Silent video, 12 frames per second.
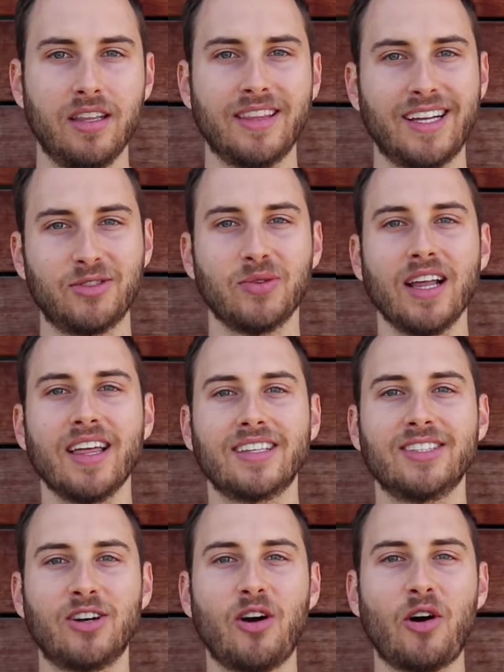That's what I like
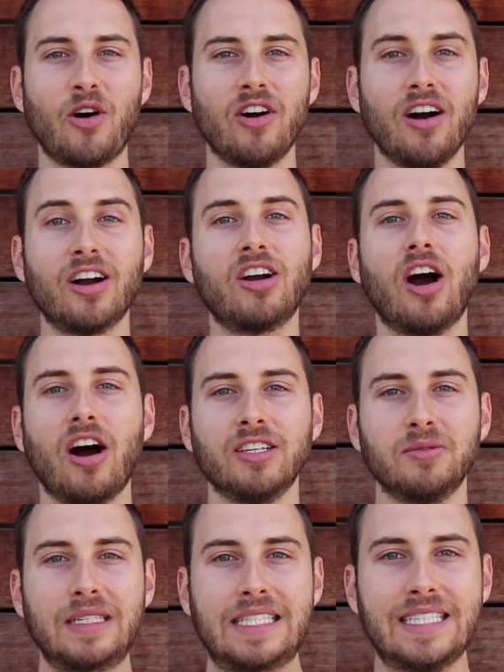to call a
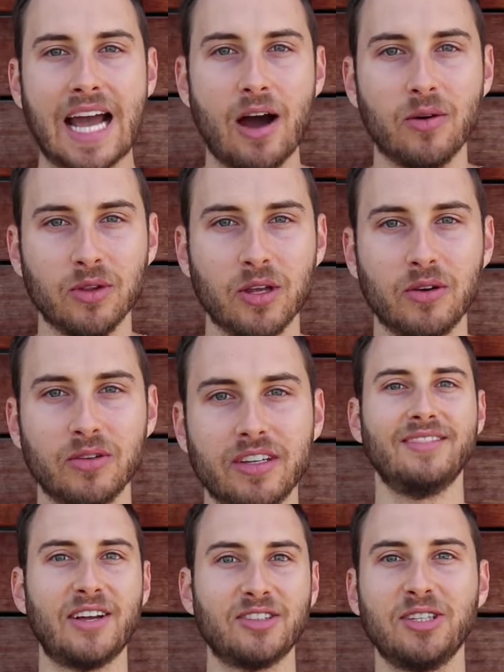cosmic download.
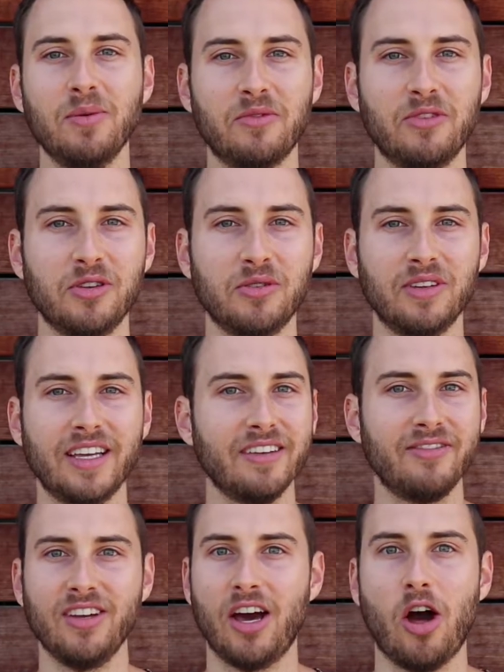Now, some of you,
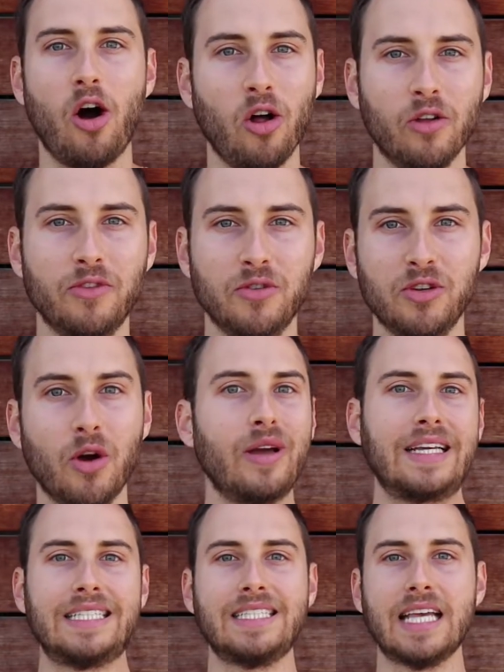if not all of you, know
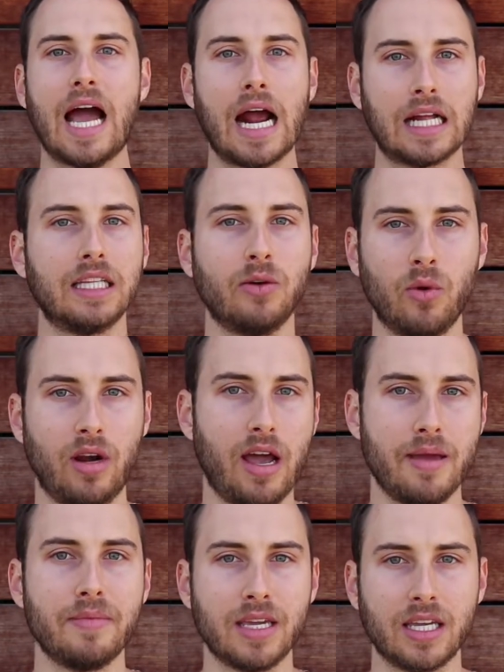exactly what
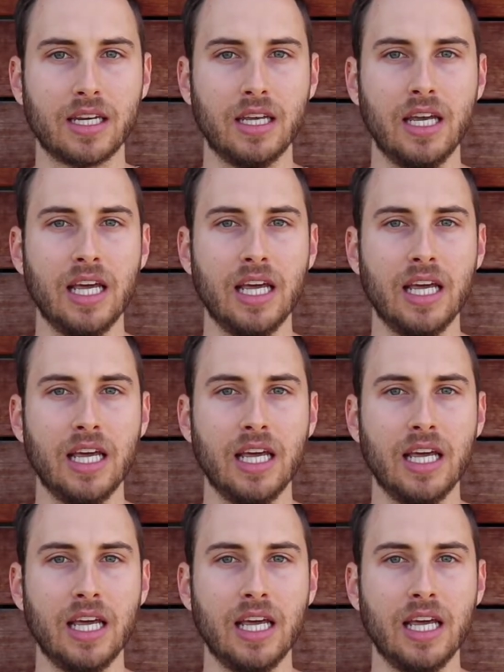I mean.